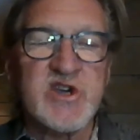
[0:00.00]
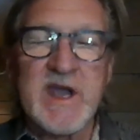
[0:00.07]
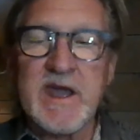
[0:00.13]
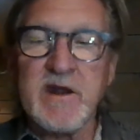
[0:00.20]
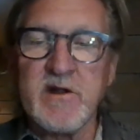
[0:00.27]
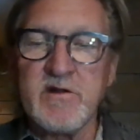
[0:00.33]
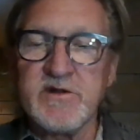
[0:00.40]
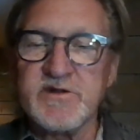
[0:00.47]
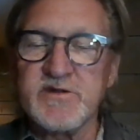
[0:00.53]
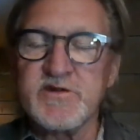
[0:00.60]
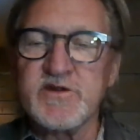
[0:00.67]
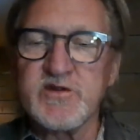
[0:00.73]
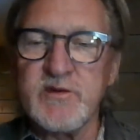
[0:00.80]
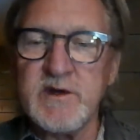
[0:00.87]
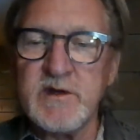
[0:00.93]
channels or
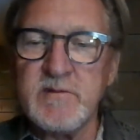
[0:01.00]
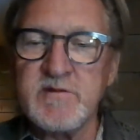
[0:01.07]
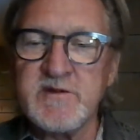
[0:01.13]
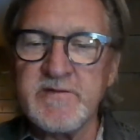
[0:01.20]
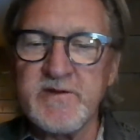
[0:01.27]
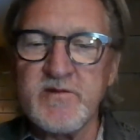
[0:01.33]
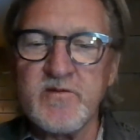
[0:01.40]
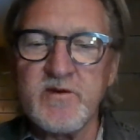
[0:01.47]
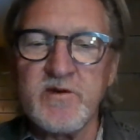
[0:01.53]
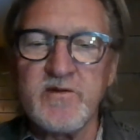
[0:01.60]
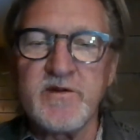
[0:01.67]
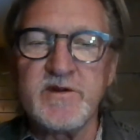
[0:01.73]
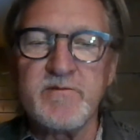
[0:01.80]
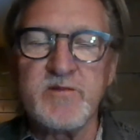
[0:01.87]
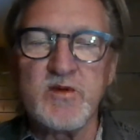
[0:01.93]
streams, if you
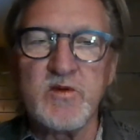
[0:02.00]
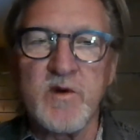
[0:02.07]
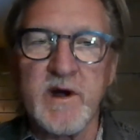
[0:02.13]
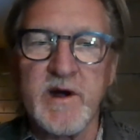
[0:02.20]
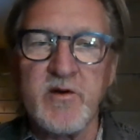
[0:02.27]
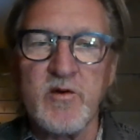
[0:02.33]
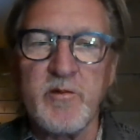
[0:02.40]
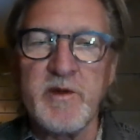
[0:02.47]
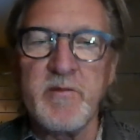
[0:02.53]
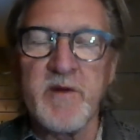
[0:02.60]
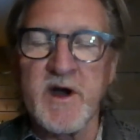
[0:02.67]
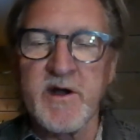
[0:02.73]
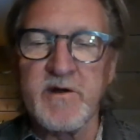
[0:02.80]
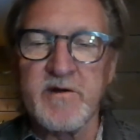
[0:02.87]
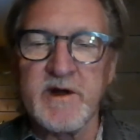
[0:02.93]
will, that Bluewire will be
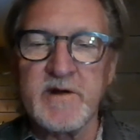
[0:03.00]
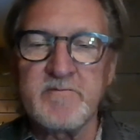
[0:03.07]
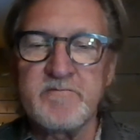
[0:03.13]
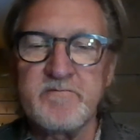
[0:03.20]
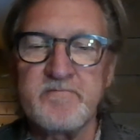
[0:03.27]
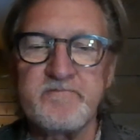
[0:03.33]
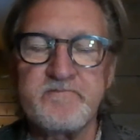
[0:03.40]
monitoring.